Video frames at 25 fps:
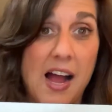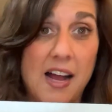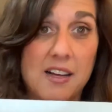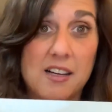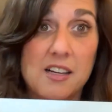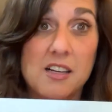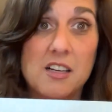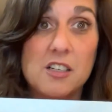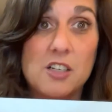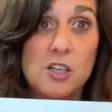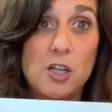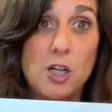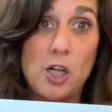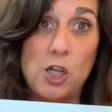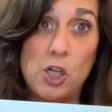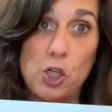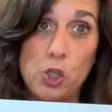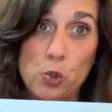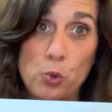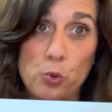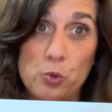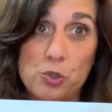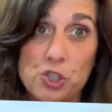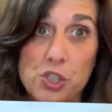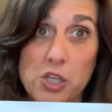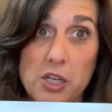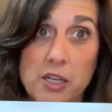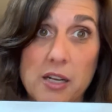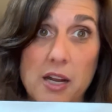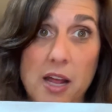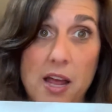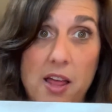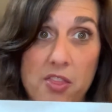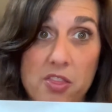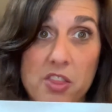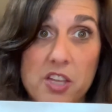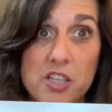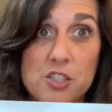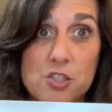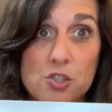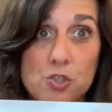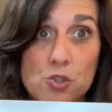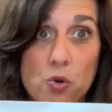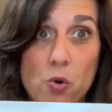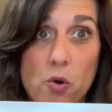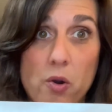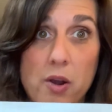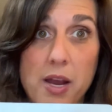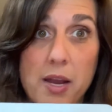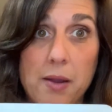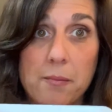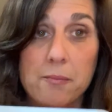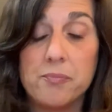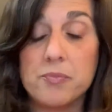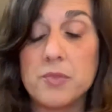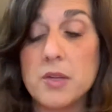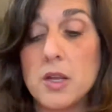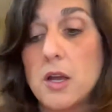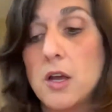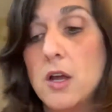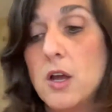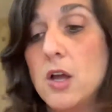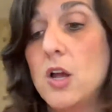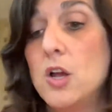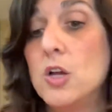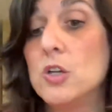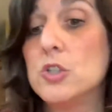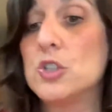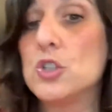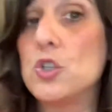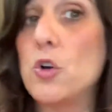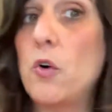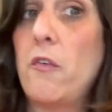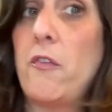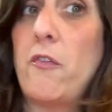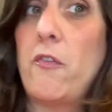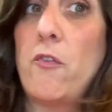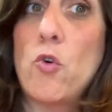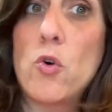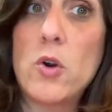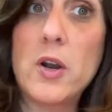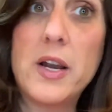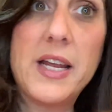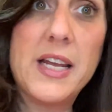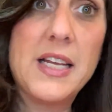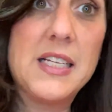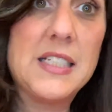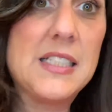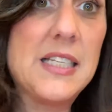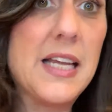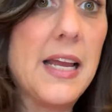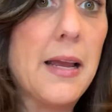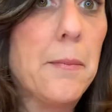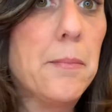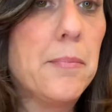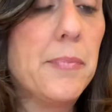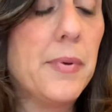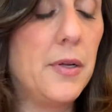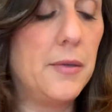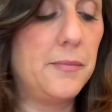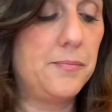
conclusion in the story. So for example,